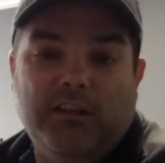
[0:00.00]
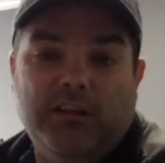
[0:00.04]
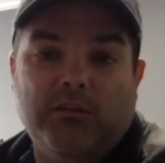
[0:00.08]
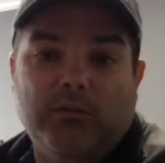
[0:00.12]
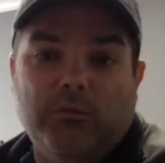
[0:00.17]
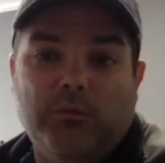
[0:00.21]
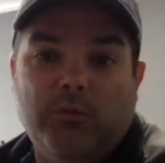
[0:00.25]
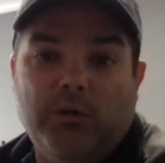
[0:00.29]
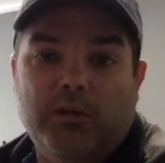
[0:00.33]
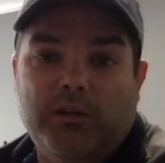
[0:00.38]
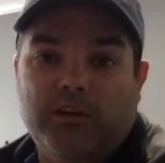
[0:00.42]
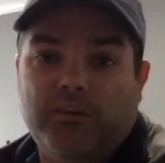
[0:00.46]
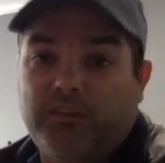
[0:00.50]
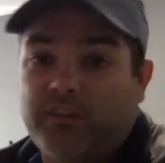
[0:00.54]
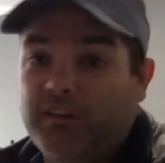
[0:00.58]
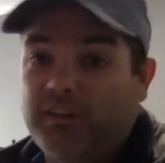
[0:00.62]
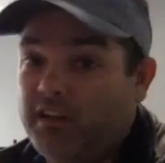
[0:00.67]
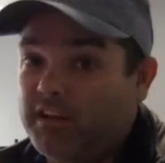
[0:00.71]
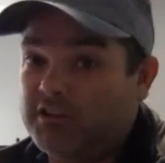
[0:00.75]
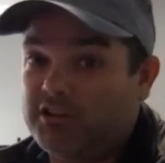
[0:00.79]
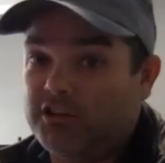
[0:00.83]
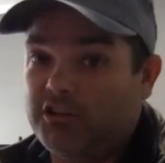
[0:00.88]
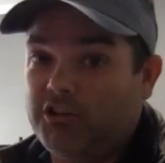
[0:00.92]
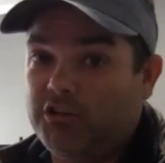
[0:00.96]
one, if they
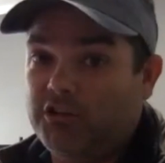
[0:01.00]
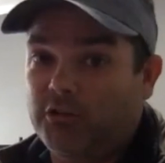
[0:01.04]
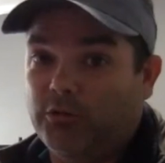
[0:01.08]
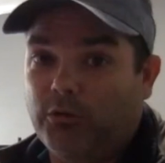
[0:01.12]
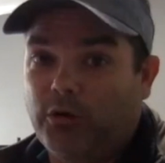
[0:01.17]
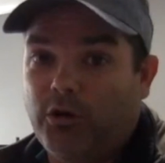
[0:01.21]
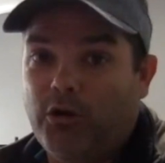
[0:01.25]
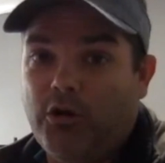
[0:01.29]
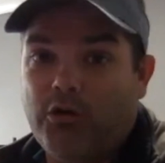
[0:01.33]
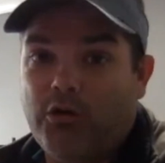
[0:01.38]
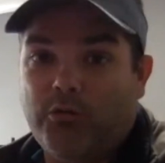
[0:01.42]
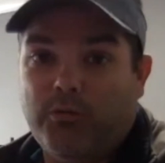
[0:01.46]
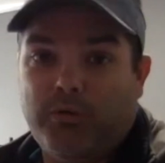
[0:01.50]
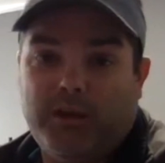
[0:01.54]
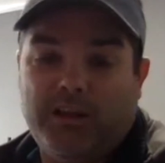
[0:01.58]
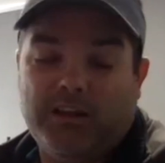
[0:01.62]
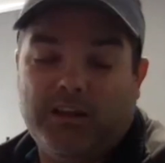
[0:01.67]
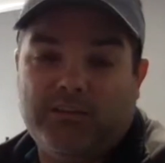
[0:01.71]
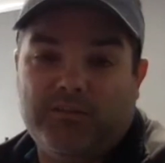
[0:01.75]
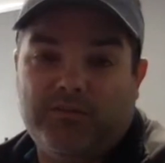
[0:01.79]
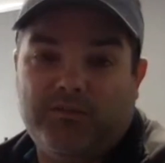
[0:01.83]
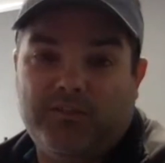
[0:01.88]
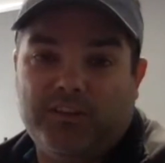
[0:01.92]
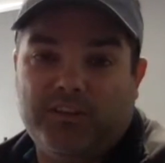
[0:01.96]
execute wrong, we
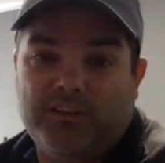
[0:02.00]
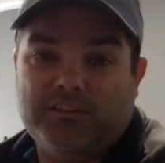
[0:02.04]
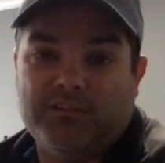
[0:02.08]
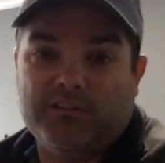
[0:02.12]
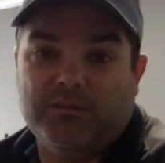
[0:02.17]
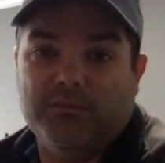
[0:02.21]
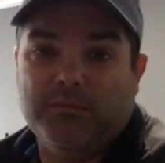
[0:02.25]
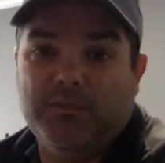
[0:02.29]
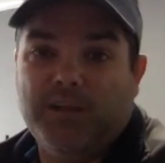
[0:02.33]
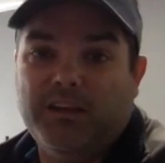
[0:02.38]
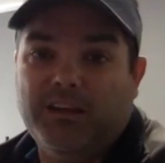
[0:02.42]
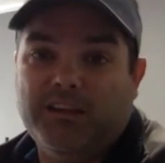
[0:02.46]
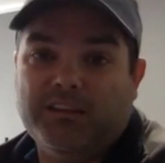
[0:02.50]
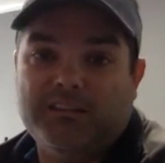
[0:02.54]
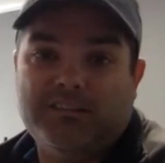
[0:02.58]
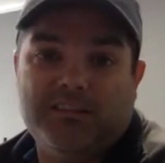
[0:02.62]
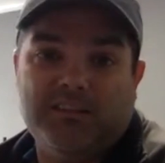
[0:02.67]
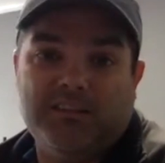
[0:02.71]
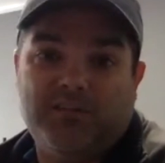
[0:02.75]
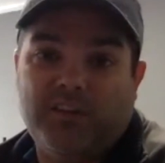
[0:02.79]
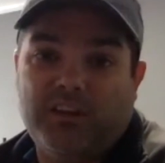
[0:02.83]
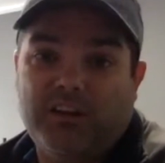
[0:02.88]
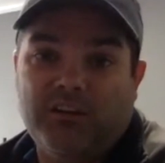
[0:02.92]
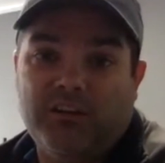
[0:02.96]
get to fix their mess.
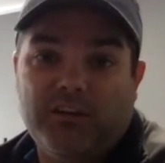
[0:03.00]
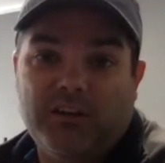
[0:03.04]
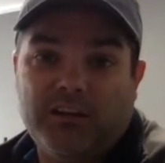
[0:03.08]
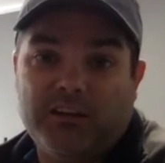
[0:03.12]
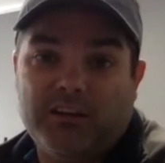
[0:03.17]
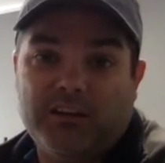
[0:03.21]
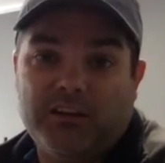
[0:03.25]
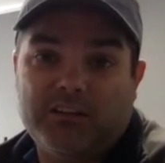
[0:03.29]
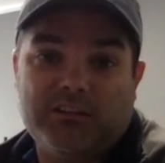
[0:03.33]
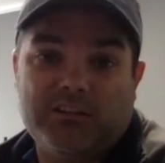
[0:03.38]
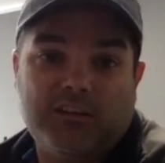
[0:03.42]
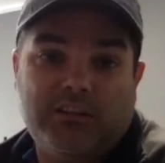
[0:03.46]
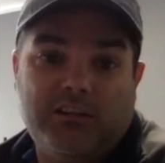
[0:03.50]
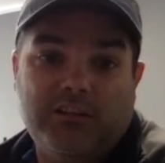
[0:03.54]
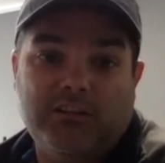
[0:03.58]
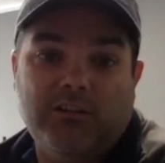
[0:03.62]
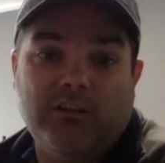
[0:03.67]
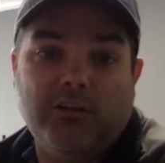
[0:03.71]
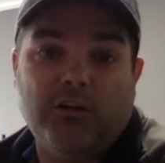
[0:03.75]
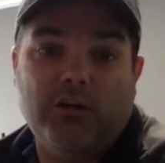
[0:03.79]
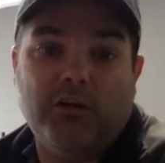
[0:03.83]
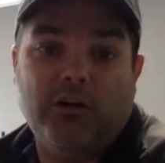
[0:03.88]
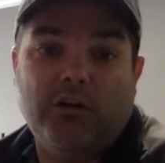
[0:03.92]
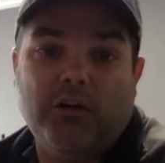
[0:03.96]
If they don't execute at
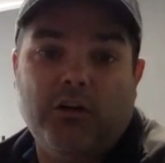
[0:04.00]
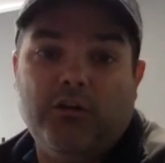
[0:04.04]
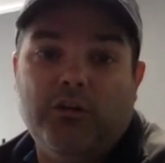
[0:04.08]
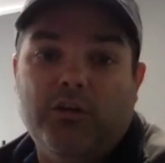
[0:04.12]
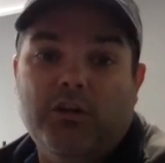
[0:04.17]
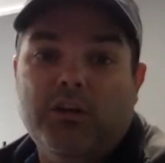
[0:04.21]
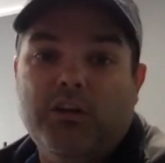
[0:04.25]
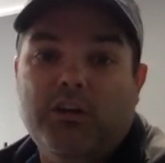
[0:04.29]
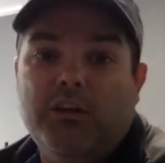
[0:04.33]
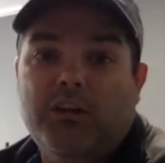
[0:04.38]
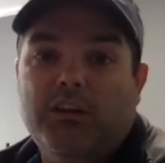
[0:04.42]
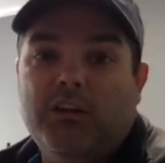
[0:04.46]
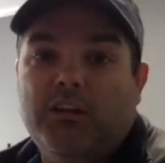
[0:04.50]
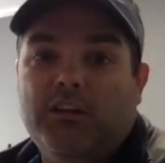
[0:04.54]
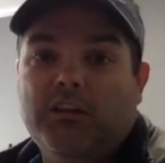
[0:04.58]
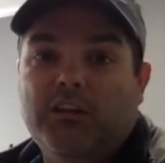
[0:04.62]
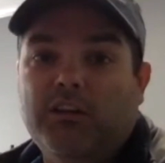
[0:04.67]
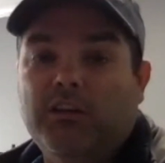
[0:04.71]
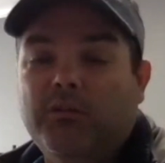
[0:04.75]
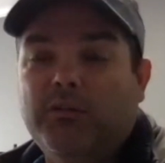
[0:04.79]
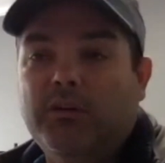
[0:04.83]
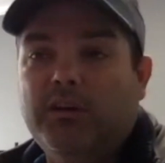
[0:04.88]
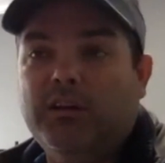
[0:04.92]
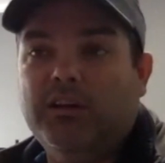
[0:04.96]
all,
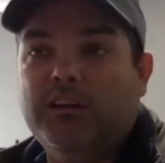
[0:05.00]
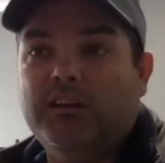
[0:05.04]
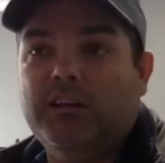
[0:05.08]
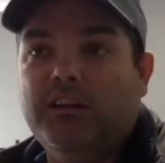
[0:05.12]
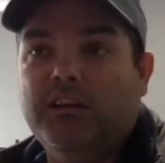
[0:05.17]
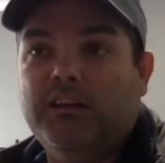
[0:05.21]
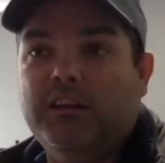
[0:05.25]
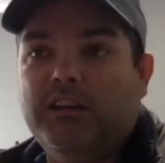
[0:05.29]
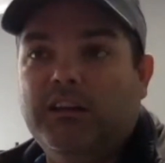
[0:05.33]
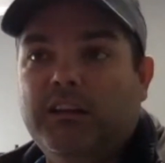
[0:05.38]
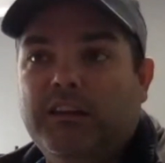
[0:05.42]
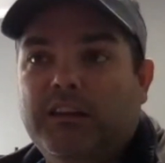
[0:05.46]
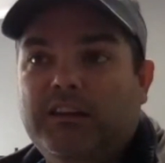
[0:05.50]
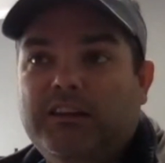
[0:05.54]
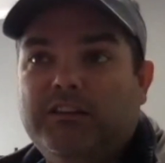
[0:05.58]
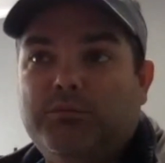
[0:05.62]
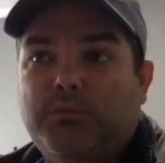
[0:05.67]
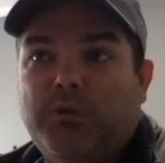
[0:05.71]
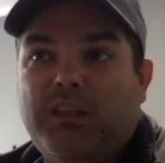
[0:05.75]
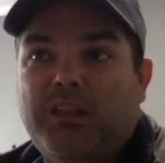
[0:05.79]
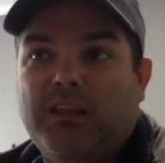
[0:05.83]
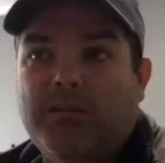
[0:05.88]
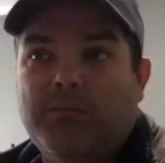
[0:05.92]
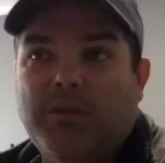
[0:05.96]
at least
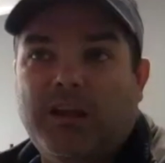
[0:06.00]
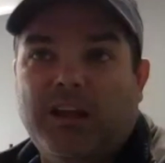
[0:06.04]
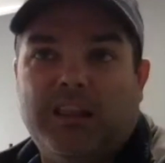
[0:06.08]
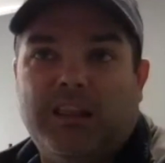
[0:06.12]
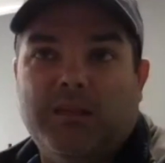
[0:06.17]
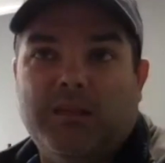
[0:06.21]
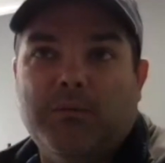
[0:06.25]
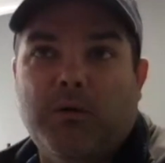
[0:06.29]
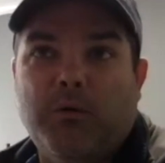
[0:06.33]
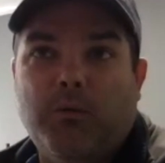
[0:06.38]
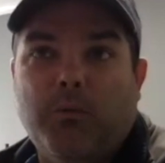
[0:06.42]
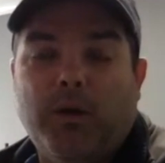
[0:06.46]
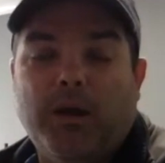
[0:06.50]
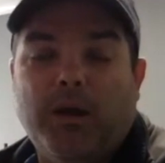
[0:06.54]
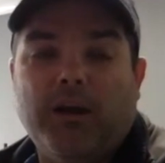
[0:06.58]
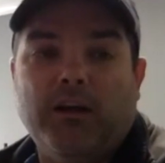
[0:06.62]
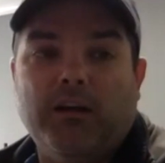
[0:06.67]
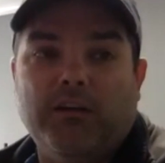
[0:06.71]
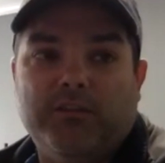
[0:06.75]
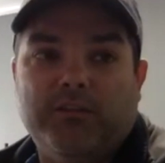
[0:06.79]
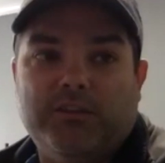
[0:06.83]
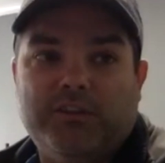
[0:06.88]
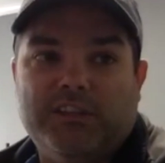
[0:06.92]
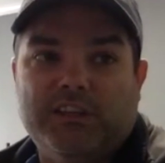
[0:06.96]
we can make them aware
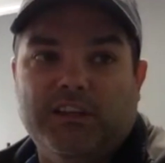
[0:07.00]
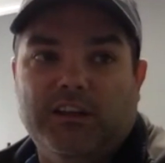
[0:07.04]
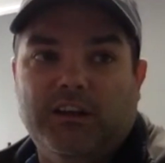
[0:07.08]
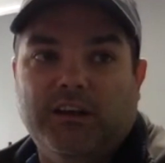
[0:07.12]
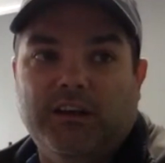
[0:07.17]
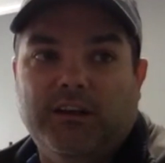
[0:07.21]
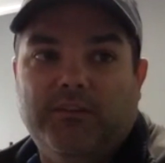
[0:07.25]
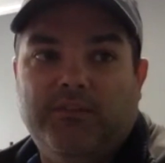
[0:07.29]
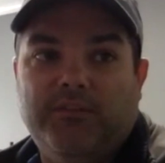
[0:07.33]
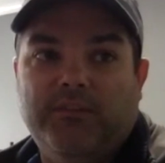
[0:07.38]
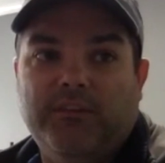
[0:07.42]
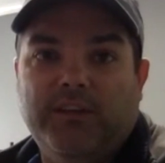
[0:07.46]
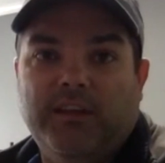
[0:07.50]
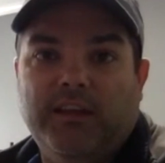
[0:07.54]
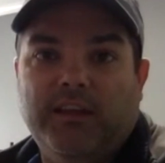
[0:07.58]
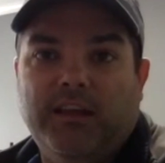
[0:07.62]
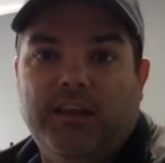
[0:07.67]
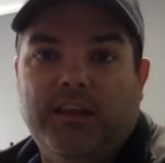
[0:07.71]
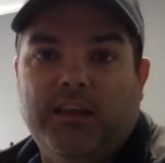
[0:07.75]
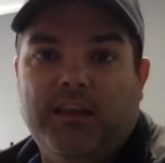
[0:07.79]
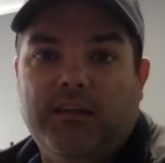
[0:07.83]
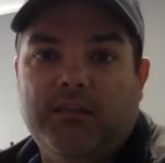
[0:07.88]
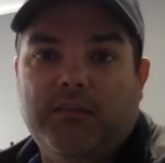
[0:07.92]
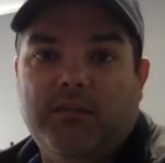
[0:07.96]
of stuff
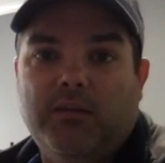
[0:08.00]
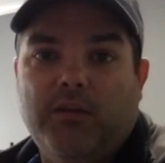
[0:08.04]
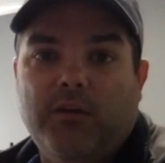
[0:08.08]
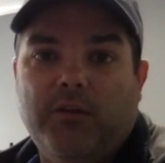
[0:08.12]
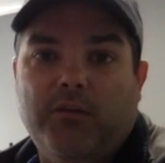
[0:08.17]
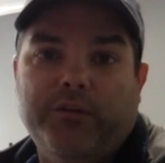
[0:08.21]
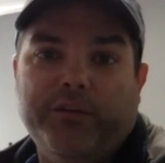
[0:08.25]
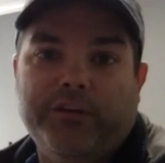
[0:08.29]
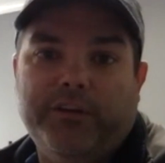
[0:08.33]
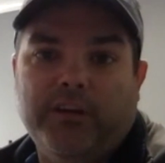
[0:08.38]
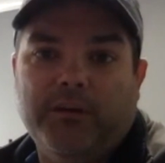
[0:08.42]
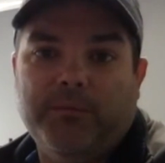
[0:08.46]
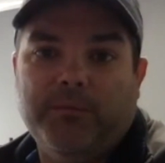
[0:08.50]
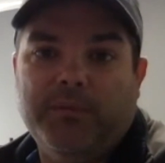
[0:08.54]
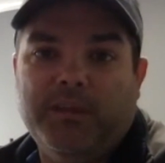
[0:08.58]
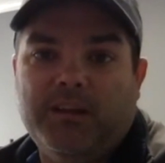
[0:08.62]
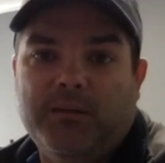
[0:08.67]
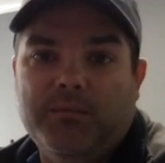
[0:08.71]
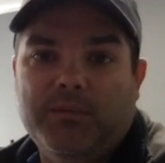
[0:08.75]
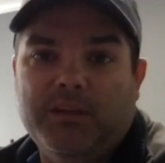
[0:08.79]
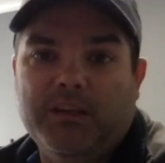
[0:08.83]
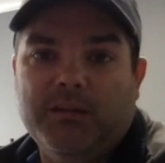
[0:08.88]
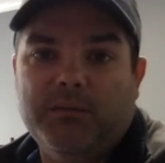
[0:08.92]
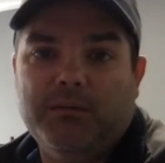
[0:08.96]
and hopefully come in
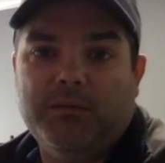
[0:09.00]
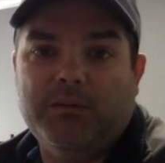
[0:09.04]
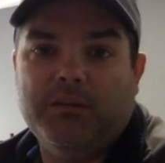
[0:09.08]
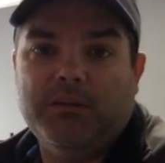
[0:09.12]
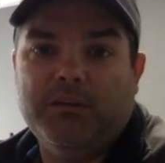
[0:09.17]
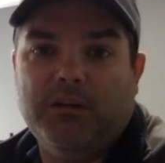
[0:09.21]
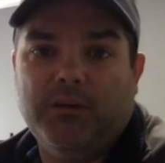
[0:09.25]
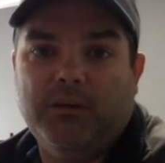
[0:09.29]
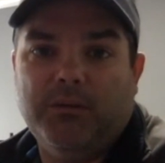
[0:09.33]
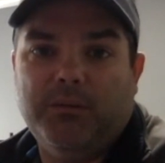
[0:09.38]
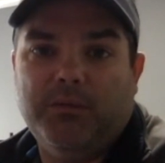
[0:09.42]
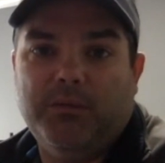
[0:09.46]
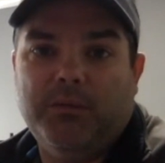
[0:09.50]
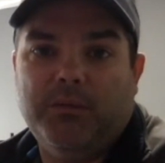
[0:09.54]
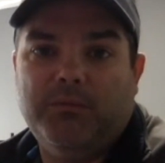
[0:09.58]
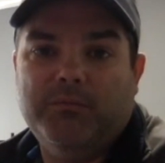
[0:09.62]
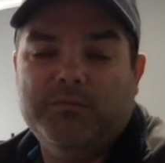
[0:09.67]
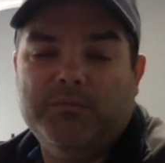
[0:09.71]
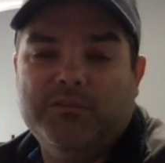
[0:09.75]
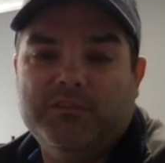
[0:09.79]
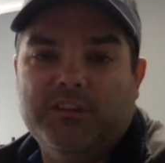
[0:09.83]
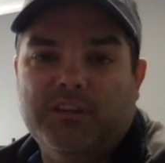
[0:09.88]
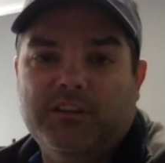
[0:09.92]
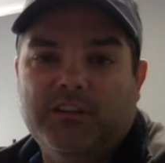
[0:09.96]
and be able to help them. So